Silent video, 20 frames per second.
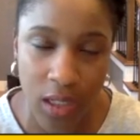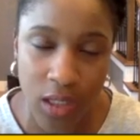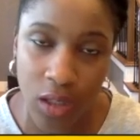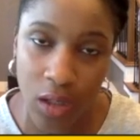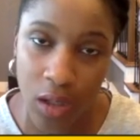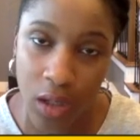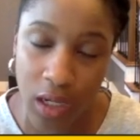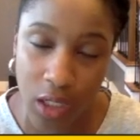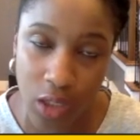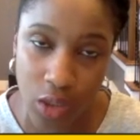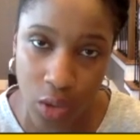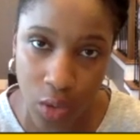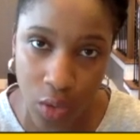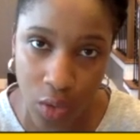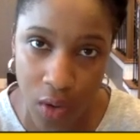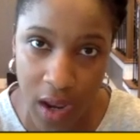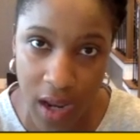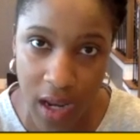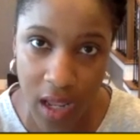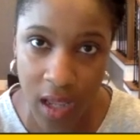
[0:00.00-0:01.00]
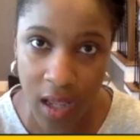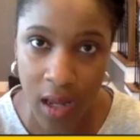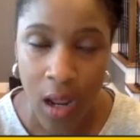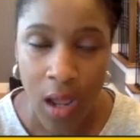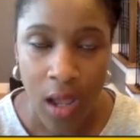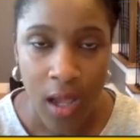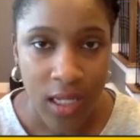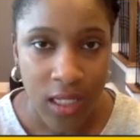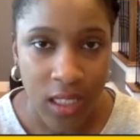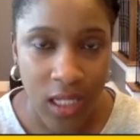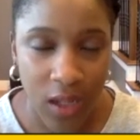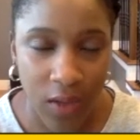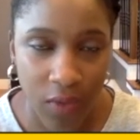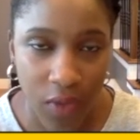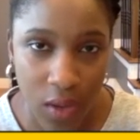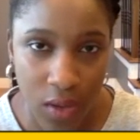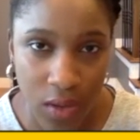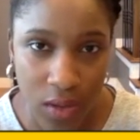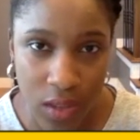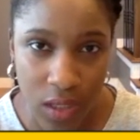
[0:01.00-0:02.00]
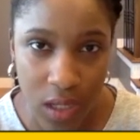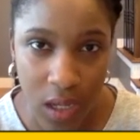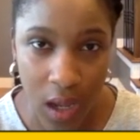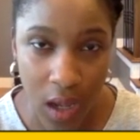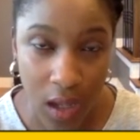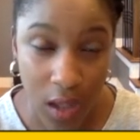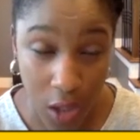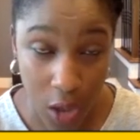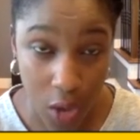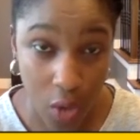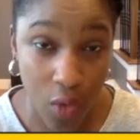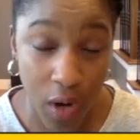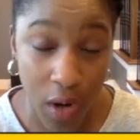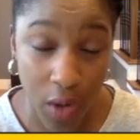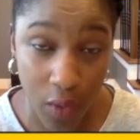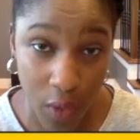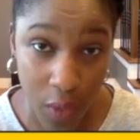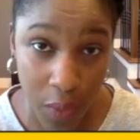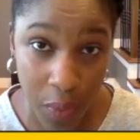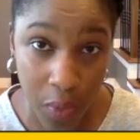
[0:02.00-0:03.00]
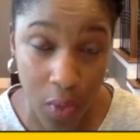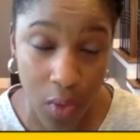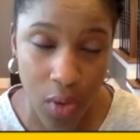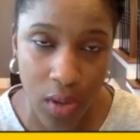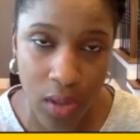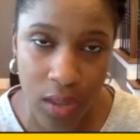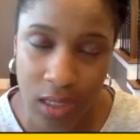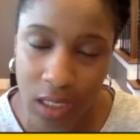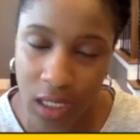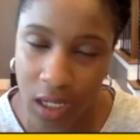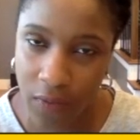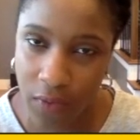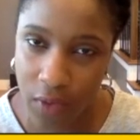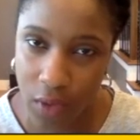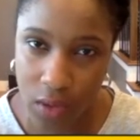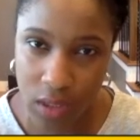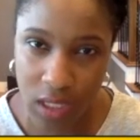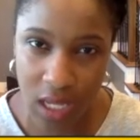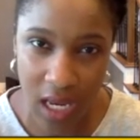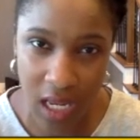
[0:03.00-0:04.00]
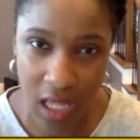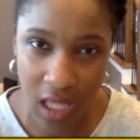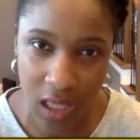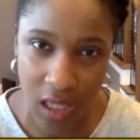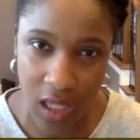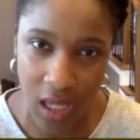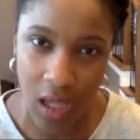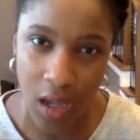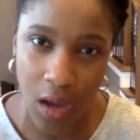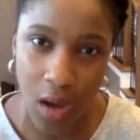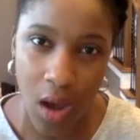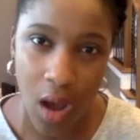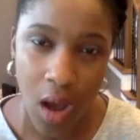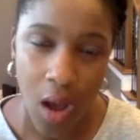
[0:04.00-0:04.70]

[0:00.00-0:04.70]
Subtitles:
to look at your credit, see if there's your credit report, see if there's anything